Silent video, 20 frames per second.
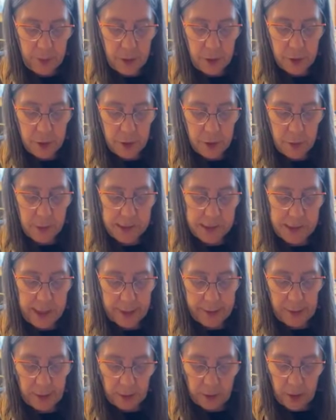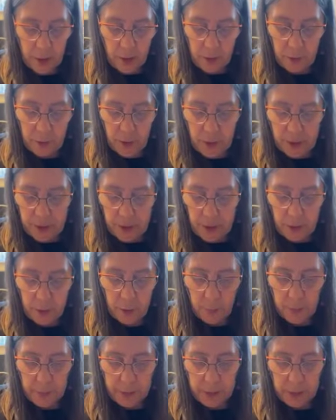We need to do a second coat on
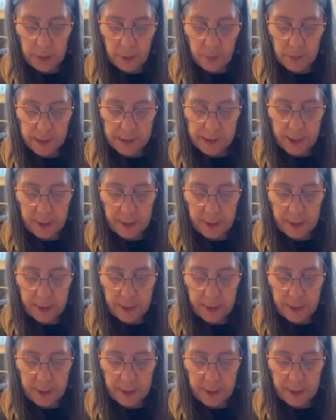here. We can do a